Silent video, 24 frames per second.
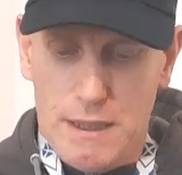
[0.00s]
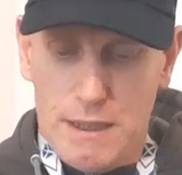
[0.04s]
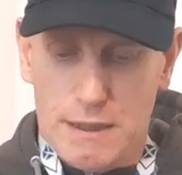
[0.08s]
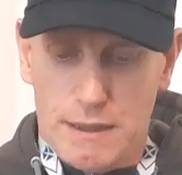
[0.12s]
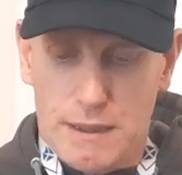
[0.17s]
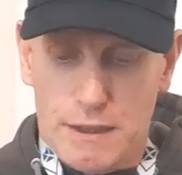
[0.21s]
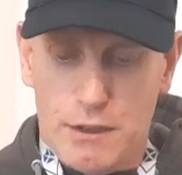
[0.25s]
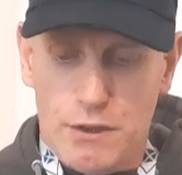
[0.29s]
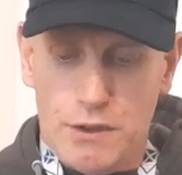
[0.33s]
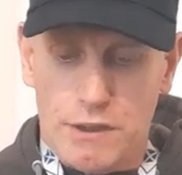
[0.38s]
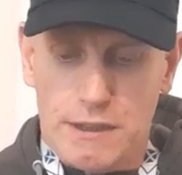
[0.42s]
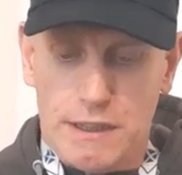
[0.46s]

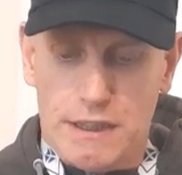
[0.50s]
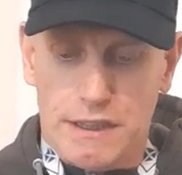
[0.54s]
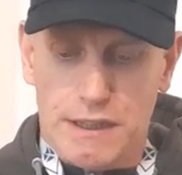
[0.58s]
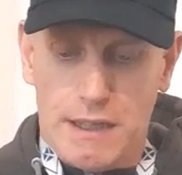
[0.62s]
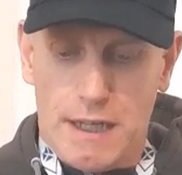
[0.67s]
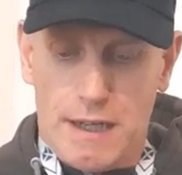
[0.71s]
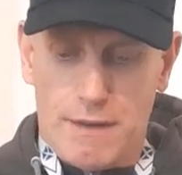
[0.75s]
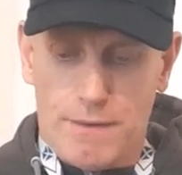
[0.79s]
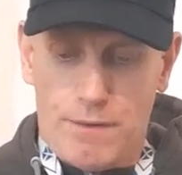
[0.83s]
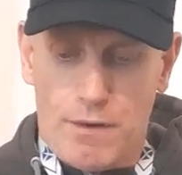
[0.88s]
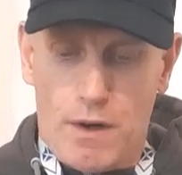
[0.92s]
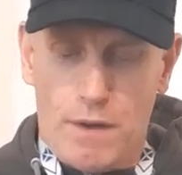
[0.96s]
They're using the
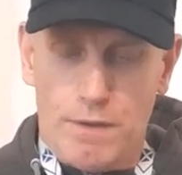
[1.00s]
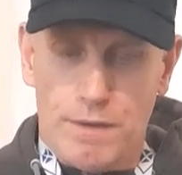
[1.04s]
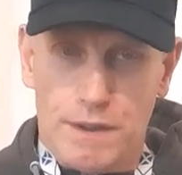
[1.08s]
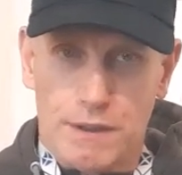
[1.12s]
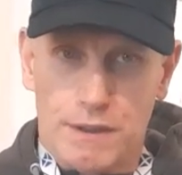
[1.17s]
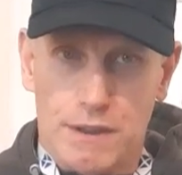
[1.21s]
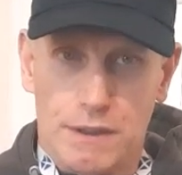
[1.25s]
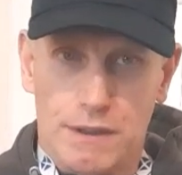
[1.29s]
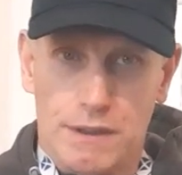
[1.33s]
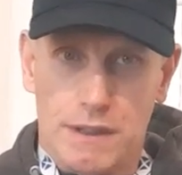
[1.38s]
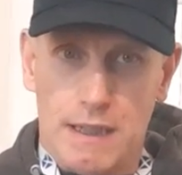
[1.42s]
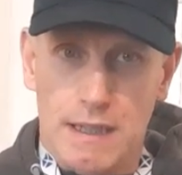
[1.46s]
sheriff
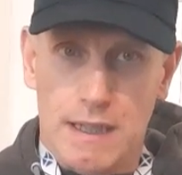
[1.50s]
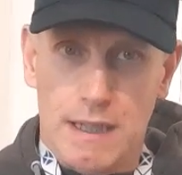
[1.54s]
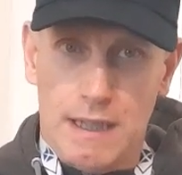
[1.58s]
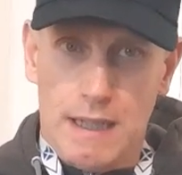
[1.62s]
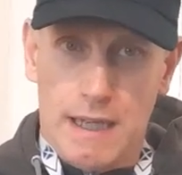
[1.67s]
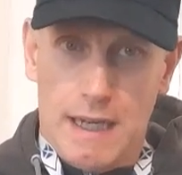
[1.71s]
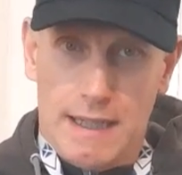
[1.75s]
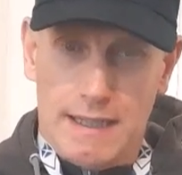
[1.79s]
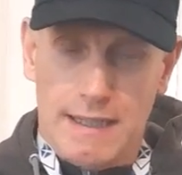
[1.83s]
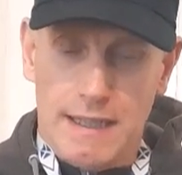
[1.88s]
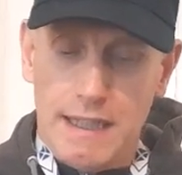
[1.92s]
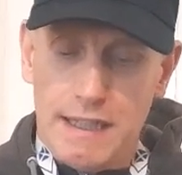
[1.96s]
officers.
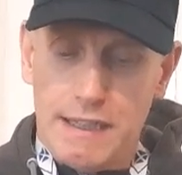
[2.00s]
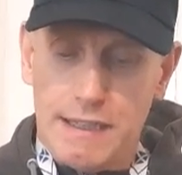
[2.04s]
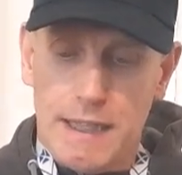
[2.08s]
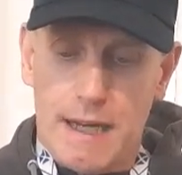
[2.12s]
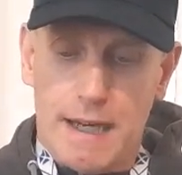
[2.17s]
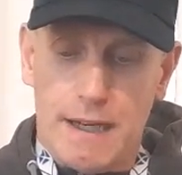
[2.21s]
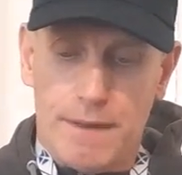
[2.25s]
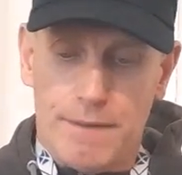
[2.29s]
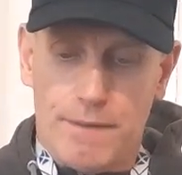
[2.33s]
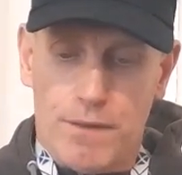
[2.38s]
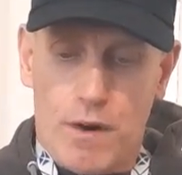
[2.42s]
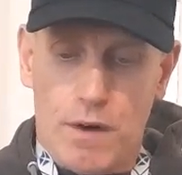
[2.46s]
And these
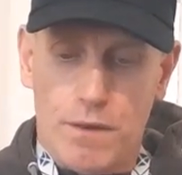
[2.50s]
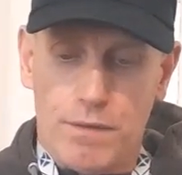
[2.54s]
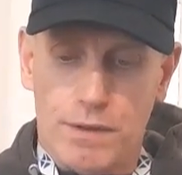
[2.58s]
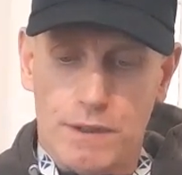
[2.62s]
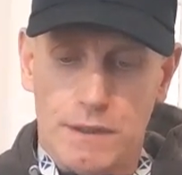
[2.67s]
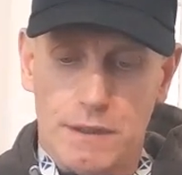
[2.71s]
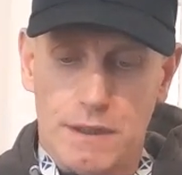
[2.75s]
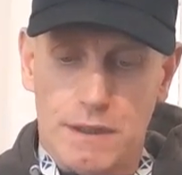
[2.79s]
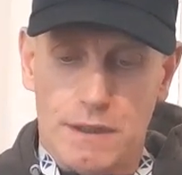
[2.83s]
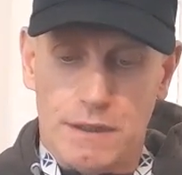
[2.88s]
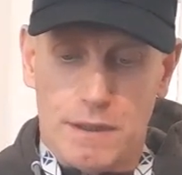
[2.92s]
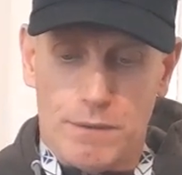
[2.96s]
sheriff
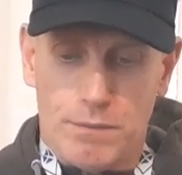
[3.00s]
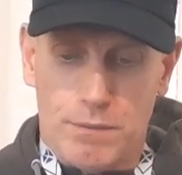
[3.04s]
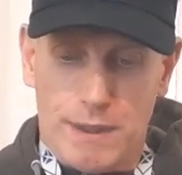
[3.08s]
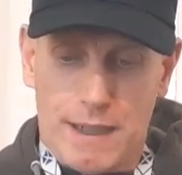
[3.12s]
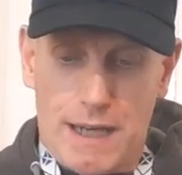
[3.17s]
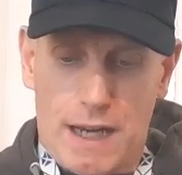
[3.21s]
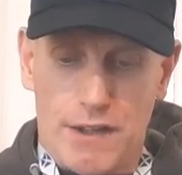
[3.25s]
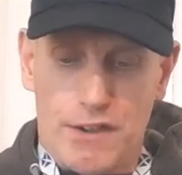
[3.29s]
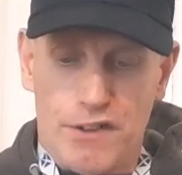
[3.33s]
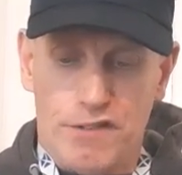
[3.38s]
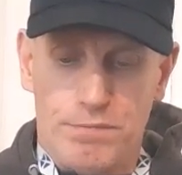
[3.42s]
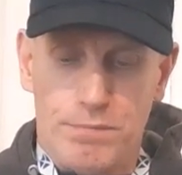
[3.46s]
officers, if we
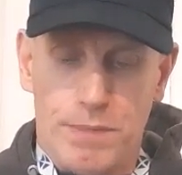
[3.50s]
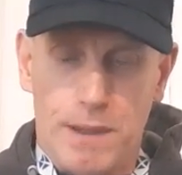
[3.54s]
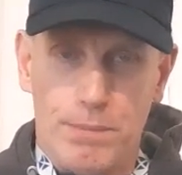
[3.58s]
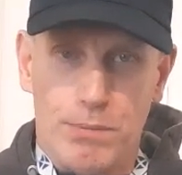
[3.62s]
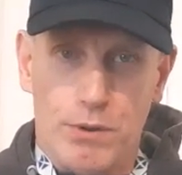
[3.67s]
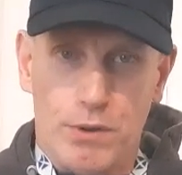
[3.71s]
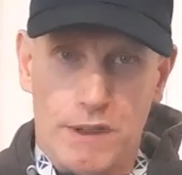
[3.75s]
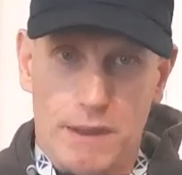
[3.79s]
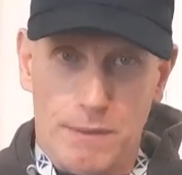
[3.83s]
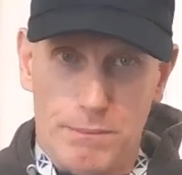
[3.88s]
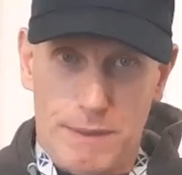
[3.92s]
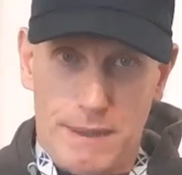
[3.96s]
get enough
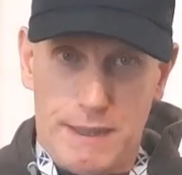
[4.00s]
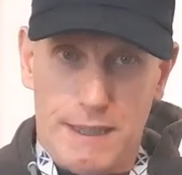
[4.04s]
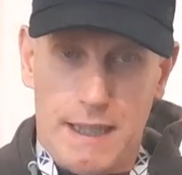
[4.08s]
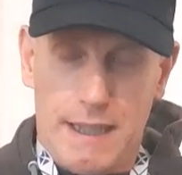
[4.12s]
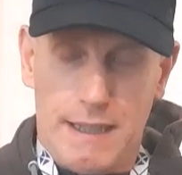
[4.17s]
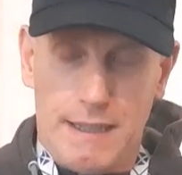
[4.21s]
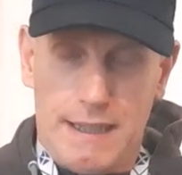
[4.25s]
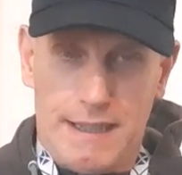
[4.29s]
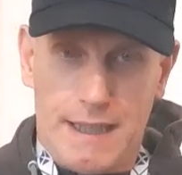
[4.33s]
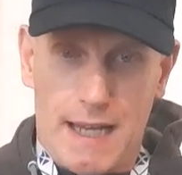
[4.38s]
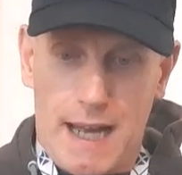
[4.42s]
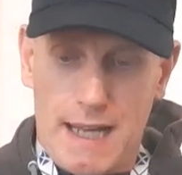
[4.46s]
people, can be
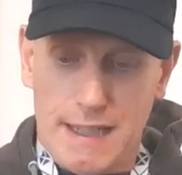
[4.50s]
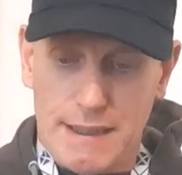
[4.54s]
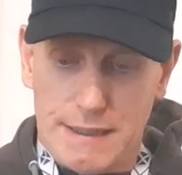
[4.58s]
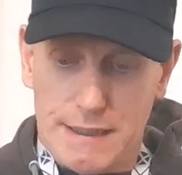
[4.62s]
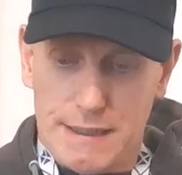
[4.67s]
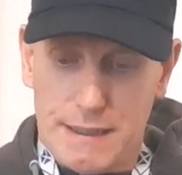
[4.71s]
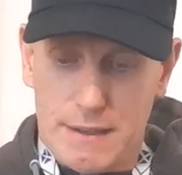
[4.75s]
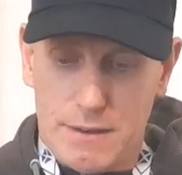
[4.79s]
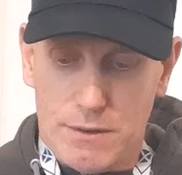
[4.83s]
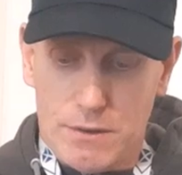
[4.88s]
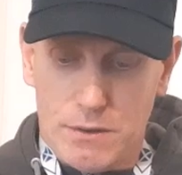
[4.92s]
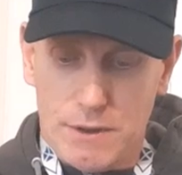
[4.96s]
taken to task.
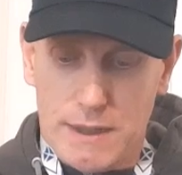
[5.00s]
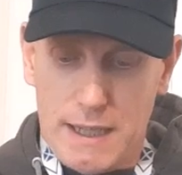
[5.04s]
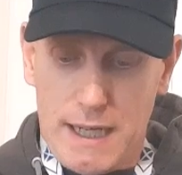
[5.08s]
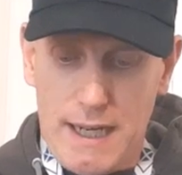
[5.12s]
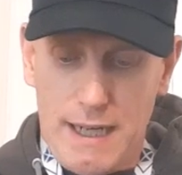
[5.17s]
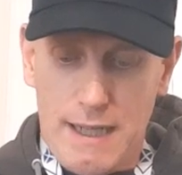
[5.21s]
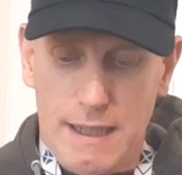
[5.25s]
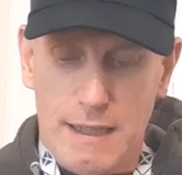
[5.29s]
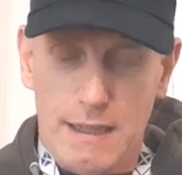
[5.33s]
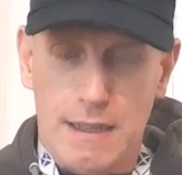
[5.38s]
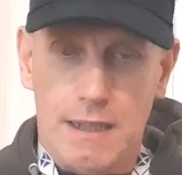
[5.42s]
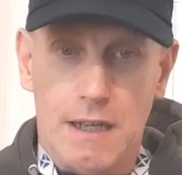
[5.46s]

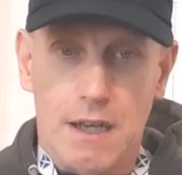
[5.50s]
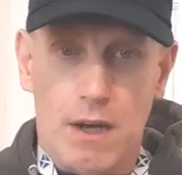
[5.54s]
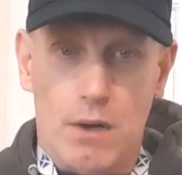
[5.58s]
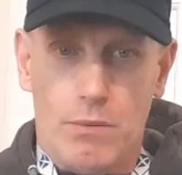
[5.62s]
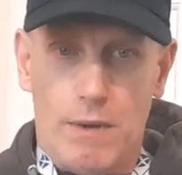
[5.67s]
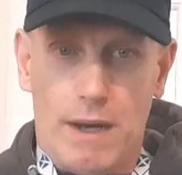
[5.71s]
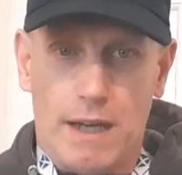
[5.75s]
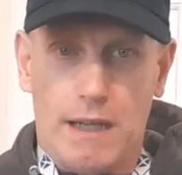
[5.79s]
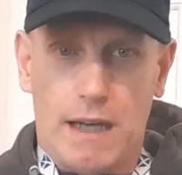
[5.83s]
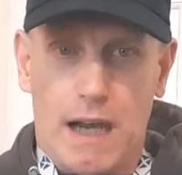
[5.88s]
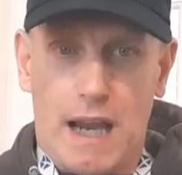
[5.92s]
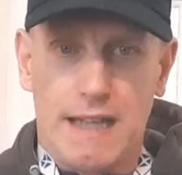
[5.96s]
Okay, we
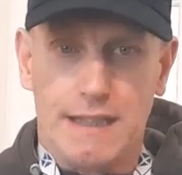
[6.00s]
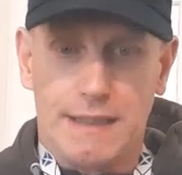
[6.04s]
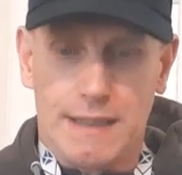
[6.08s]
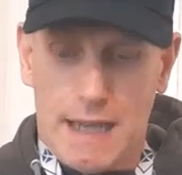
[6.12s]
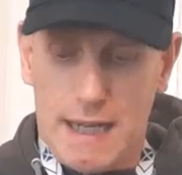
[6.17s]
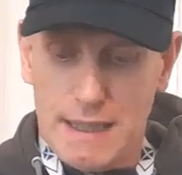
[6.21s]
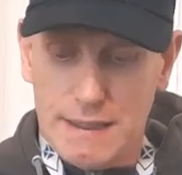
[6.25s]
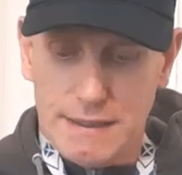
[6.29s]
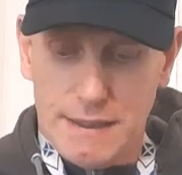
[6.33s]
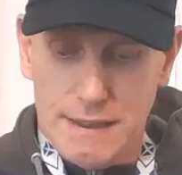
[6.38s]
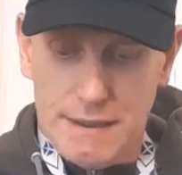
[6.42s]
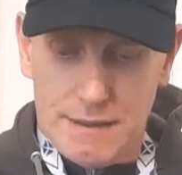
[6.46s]
have class
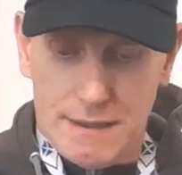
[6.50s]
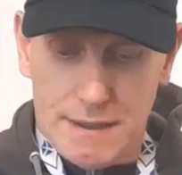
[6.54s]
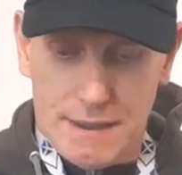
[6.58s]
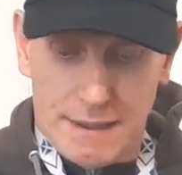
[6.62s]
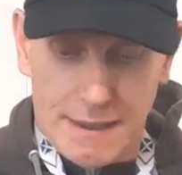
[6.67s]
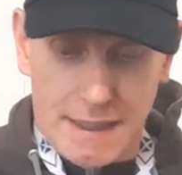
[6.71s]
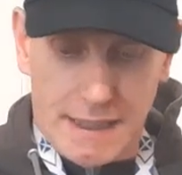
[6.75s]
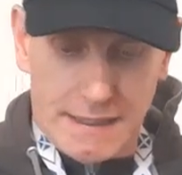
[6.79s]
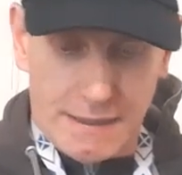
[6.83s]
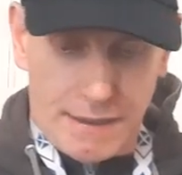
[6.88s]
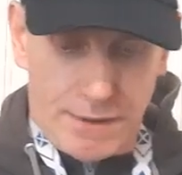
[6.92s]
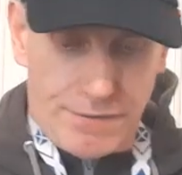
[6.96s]
action.
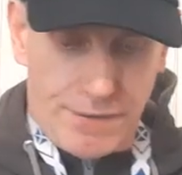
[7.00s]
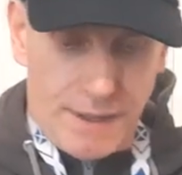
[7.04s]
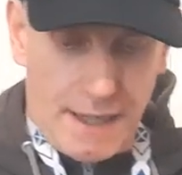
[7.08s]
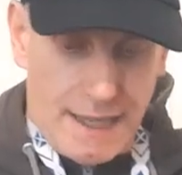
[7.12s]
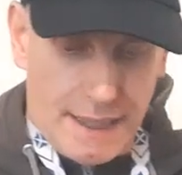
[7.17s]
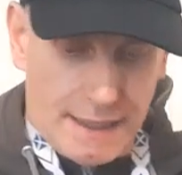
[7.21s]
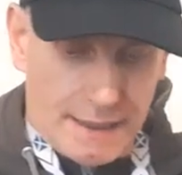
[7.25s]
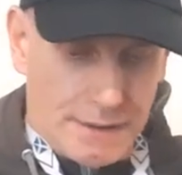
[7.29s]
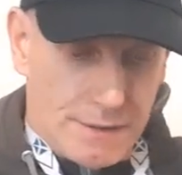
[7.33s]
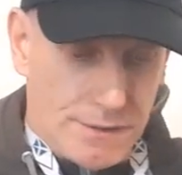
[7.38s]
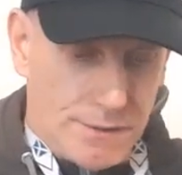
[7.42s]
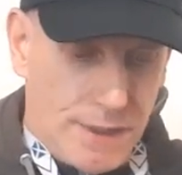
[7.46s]
That's a
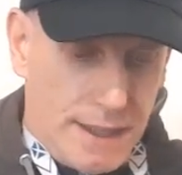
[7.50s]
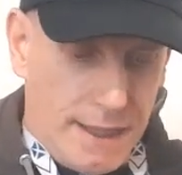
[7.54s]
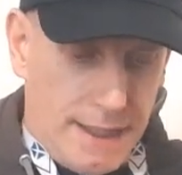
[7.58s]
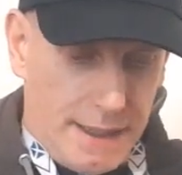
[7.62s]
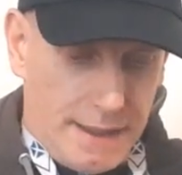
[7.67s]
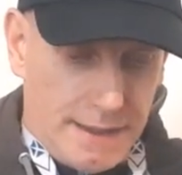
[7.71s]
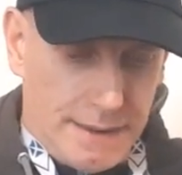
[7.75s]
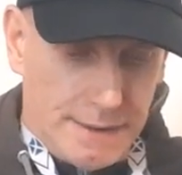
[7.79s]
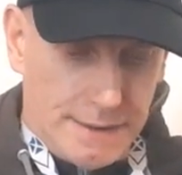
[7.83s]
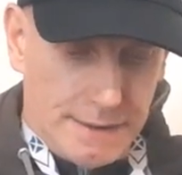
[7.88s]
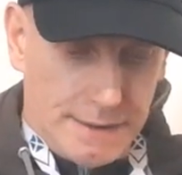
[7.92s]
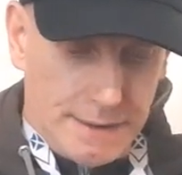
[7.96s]
fact,
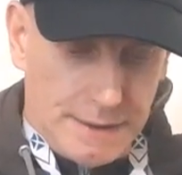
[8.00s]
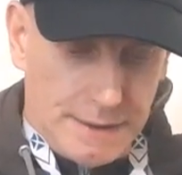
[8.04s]
right?